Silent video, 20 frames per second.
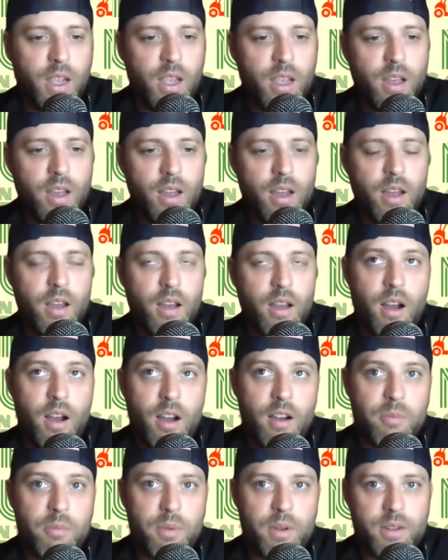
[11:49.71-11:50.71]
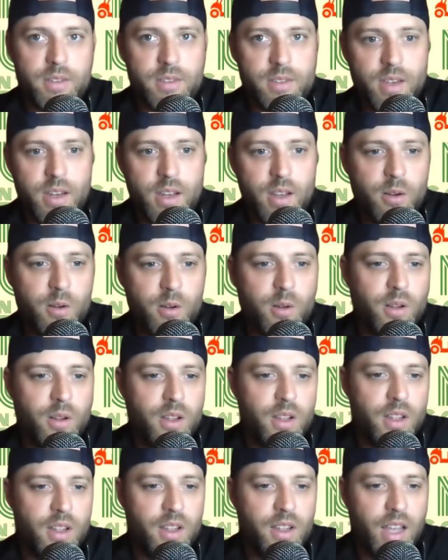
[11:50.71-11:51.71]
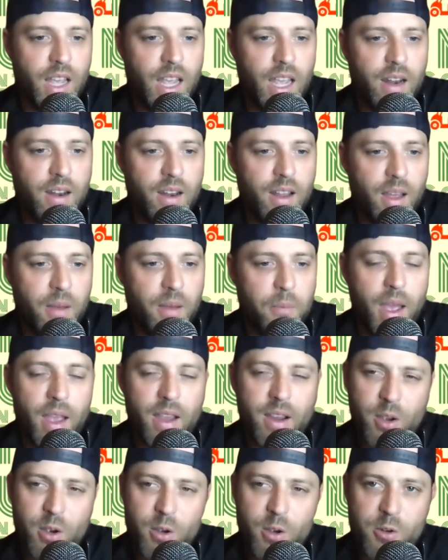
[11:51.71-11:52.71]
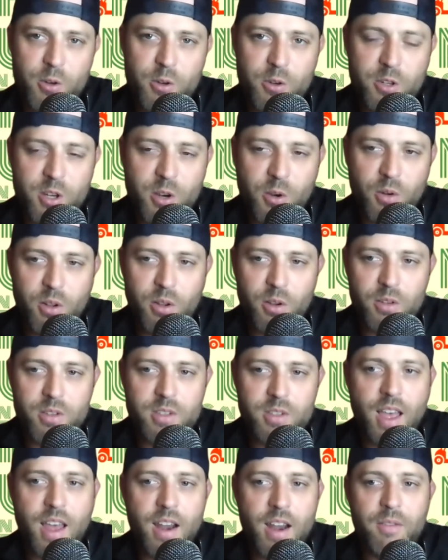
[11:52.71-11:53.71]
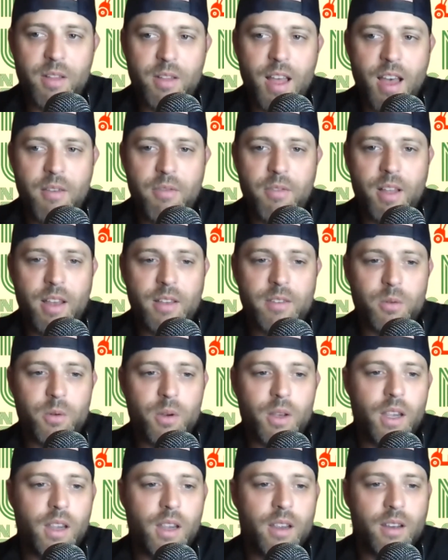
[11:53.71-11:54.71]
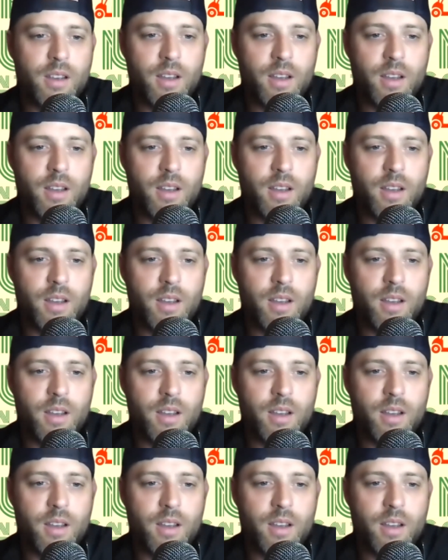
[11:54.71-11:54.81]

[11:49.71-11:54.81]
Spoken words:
Hoffman, Steele, and Matt Kuchar showing a little sign of life last week.